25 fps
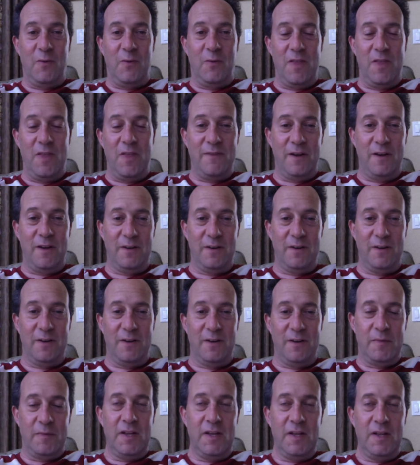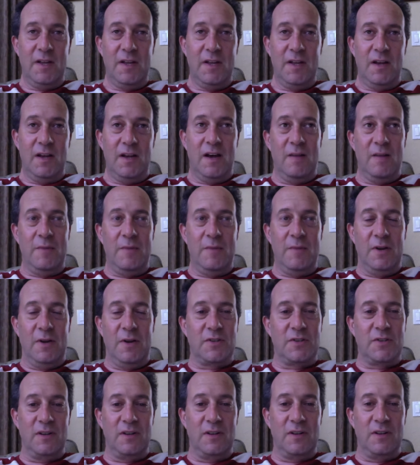they funneled them.
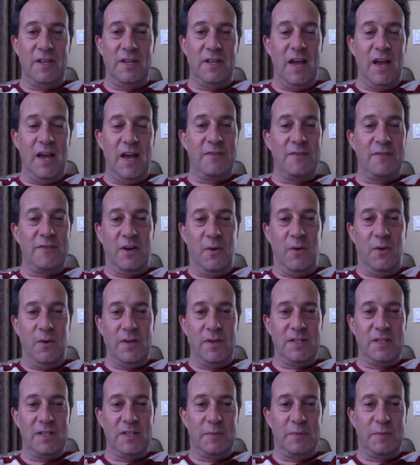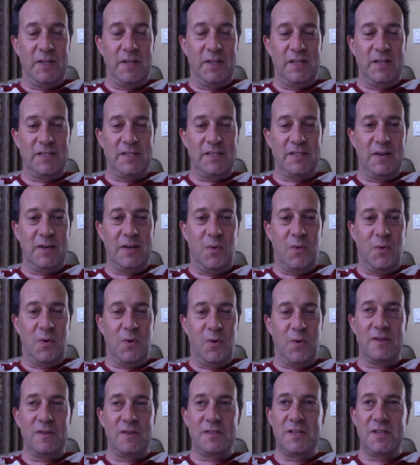Certainly, yeah, if they're going to the police
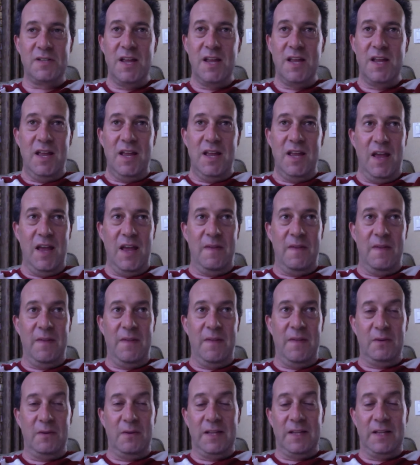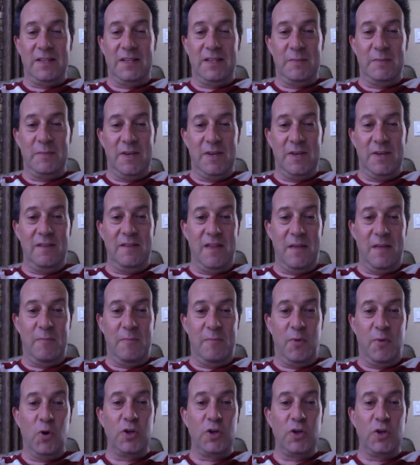headquarters and then they don't let them in, and then they
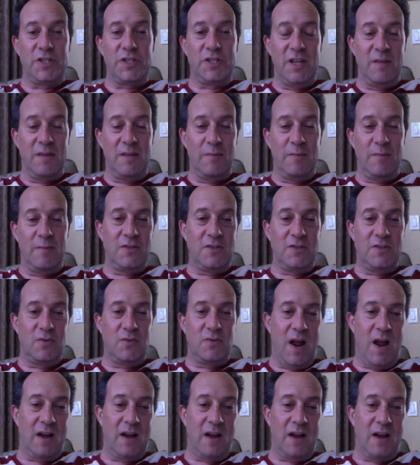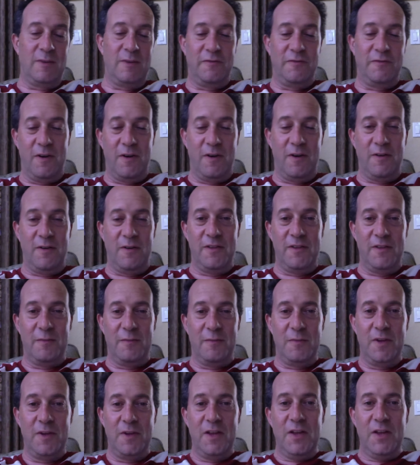push them and direct them and funnel
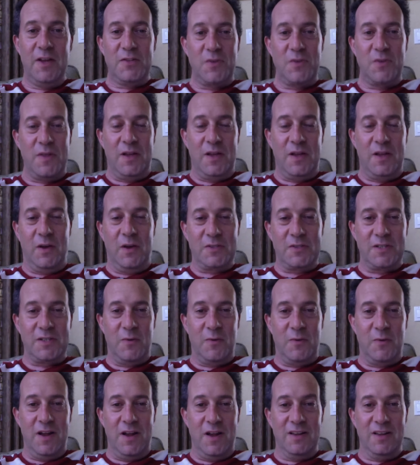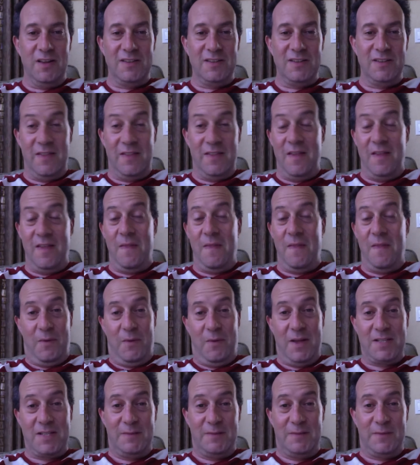them so they go somewhere else, and then they
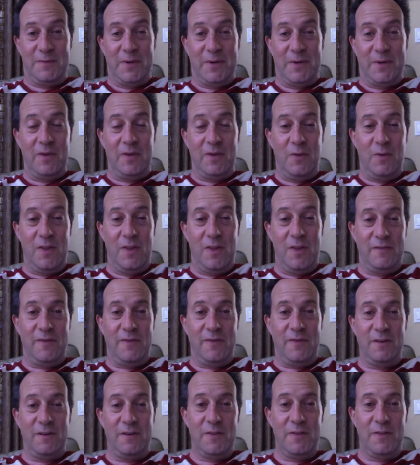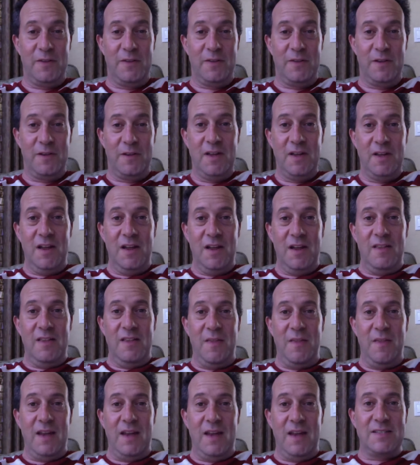arrest them for going where they funneled them,
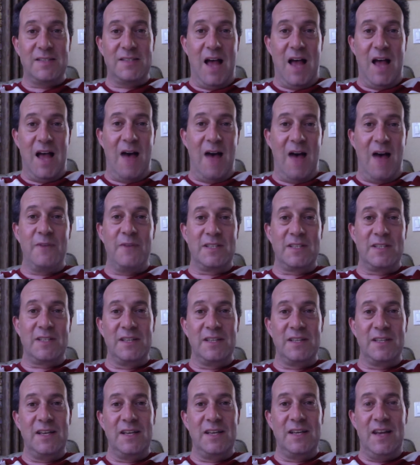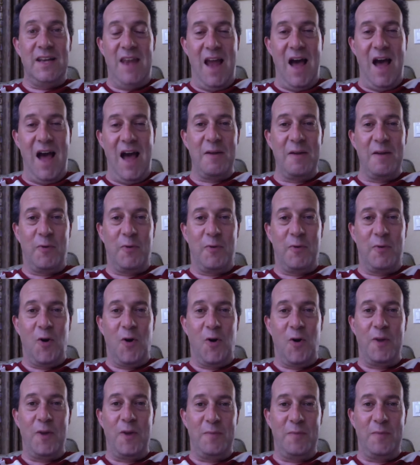then that is obviously not
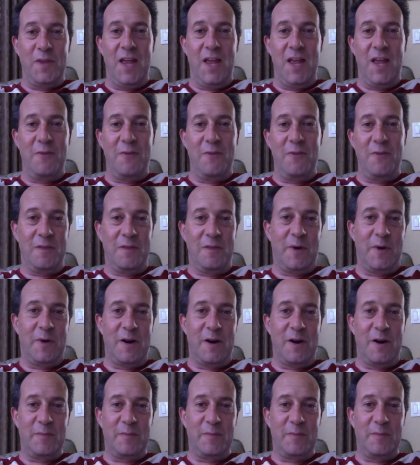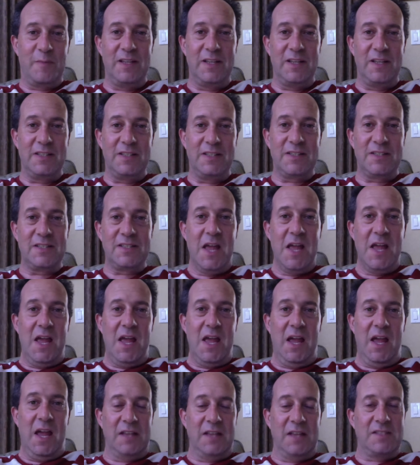appropriate behavior on the part of the police,
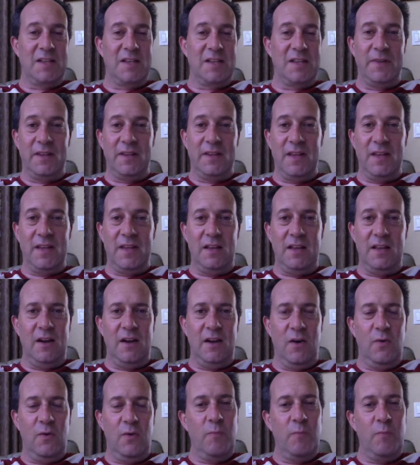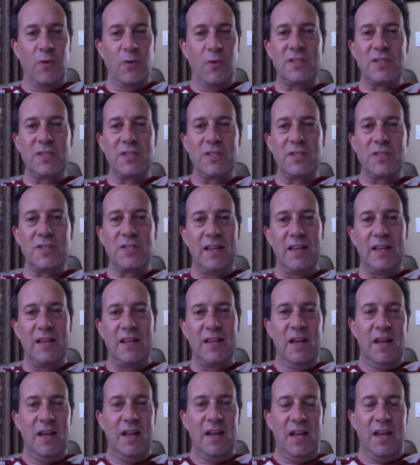and something that, most
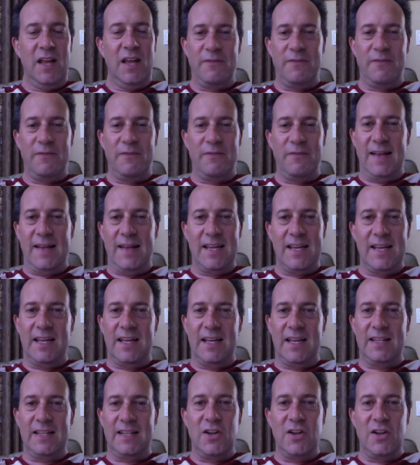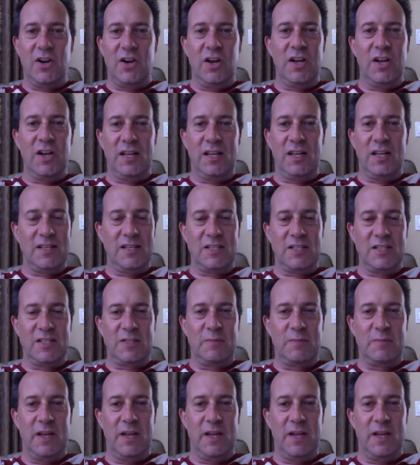likely, if they got tickets, they're going to get
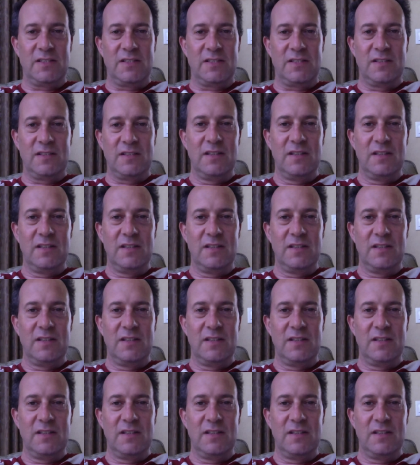dismissed.